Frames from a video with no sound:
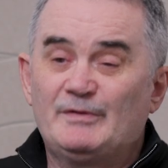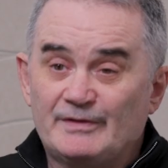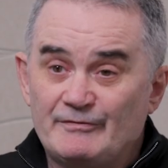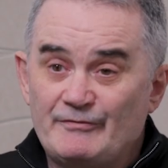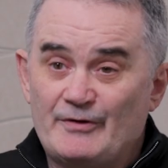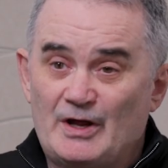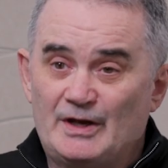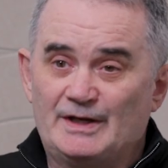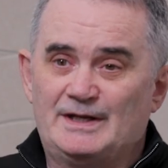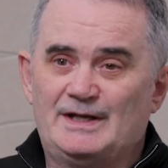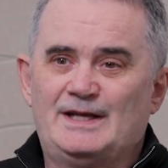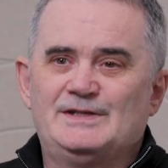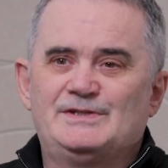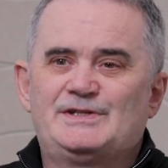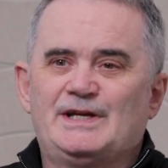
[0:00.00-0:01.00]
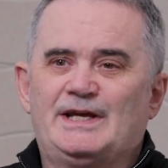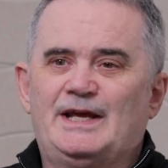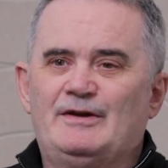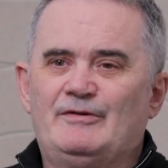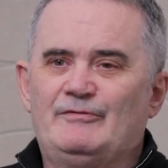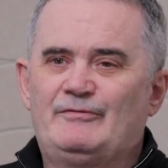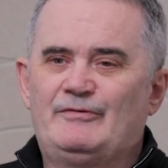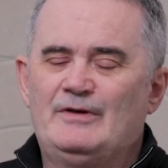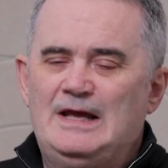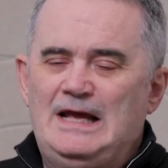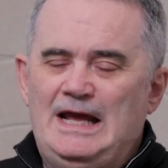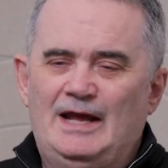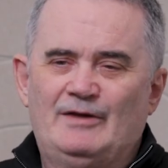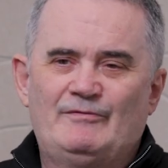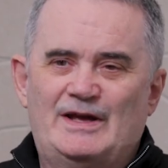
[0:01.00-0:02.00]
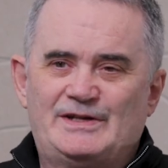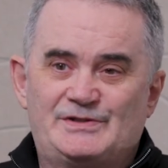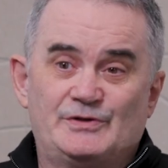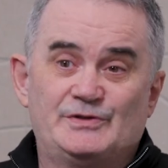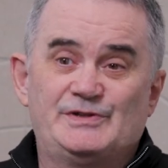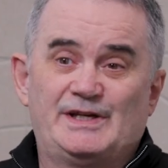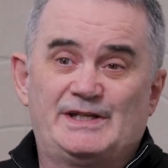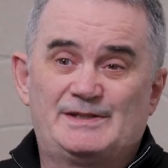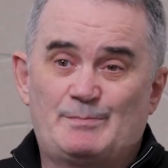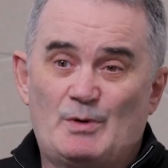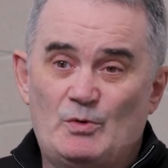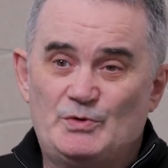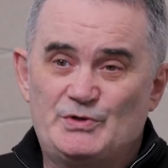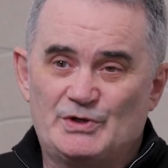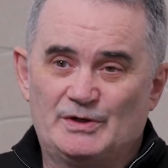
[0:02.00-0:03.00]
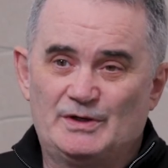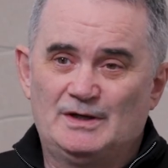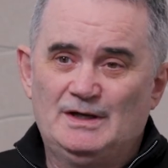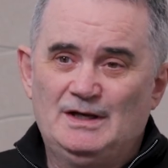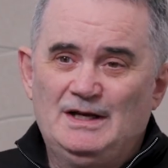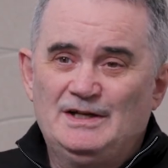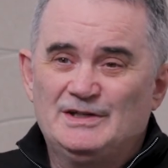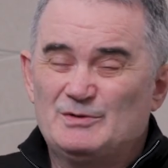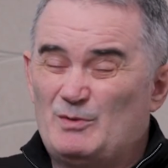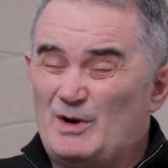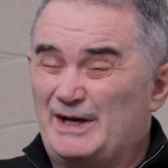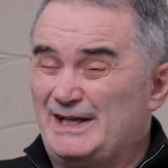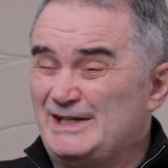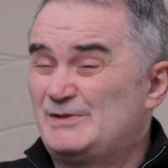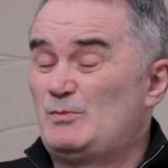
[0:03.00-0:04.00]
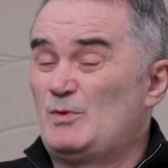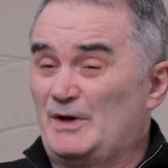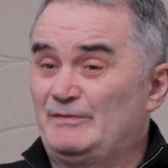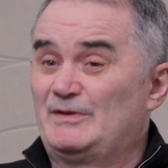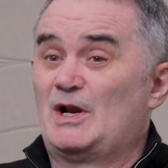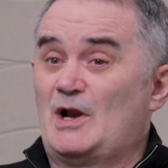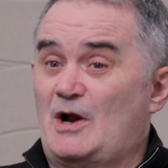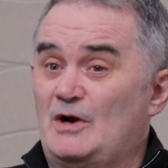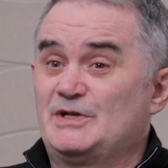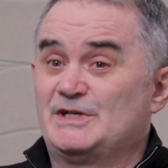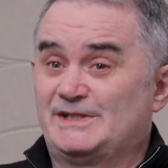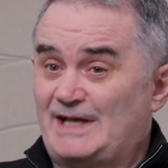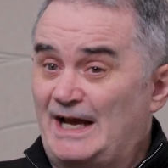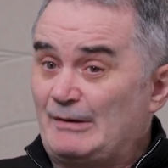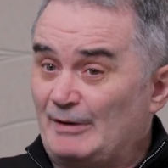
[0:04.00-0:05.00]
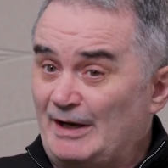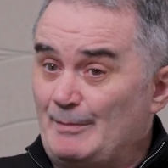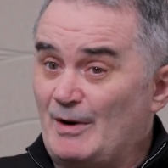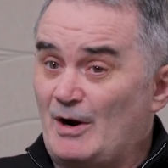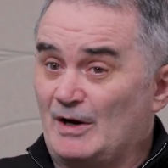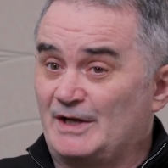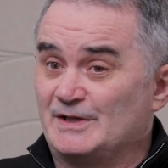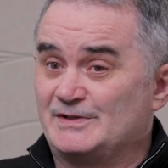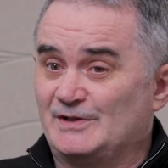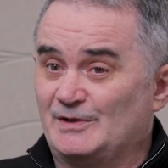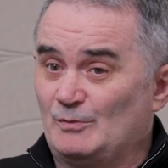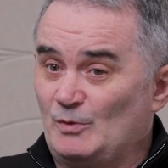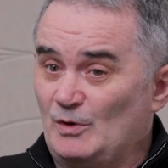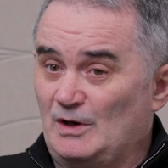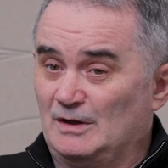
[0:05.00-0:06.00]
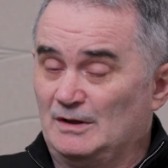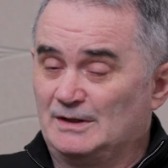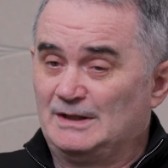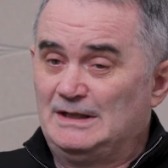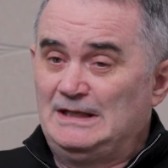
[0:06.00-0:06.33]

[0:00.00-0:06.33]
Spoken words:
of the fund is to give investors exposure to what is one of the largest equity markets in the world.